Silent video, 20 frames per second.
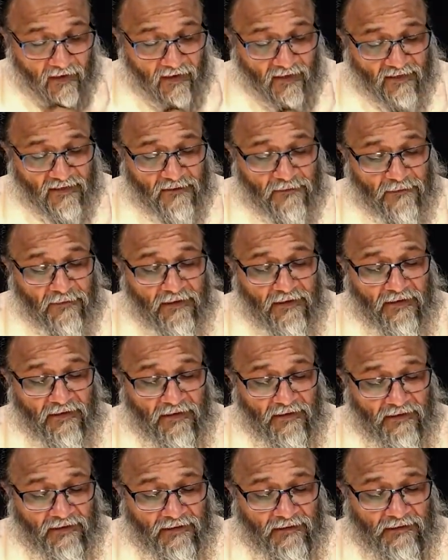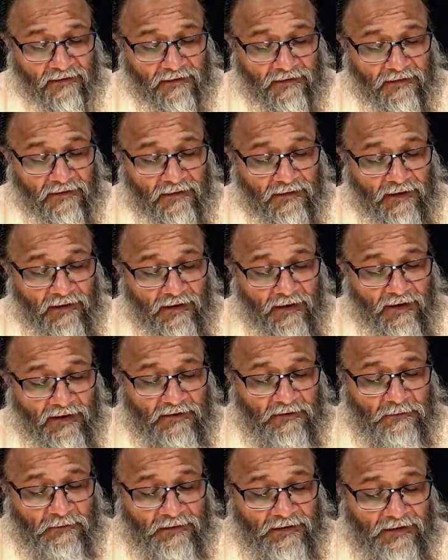experience
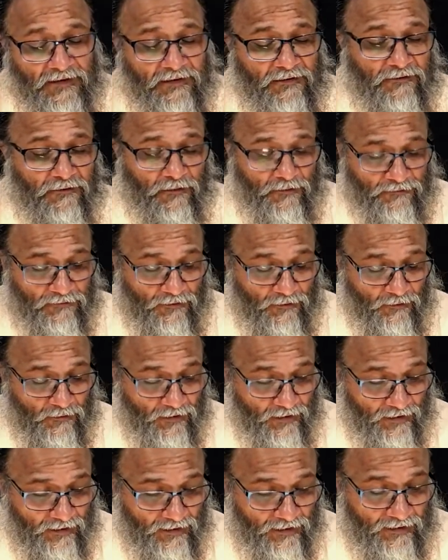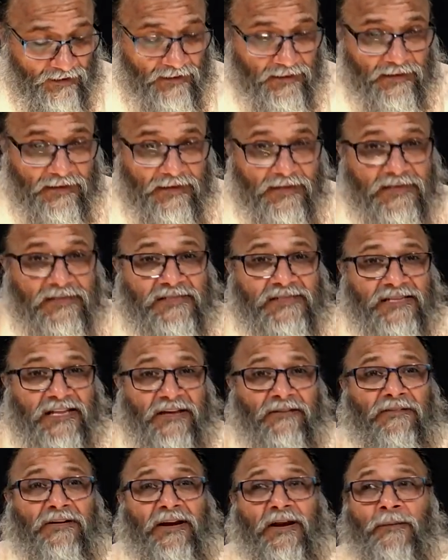experience of the world is
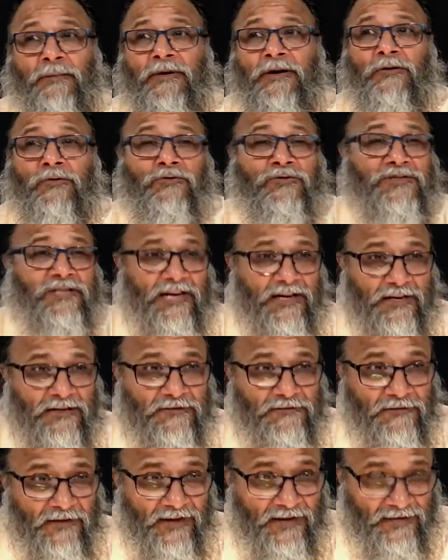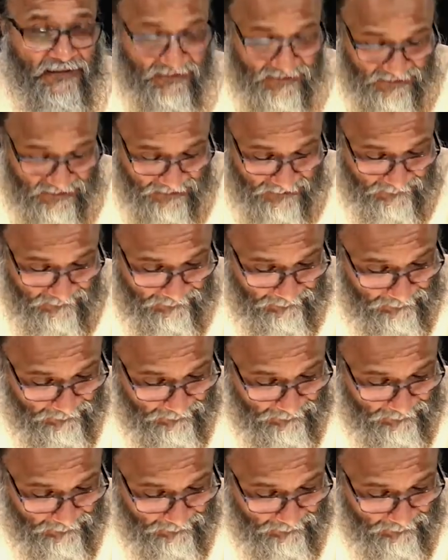never able to satisfy us.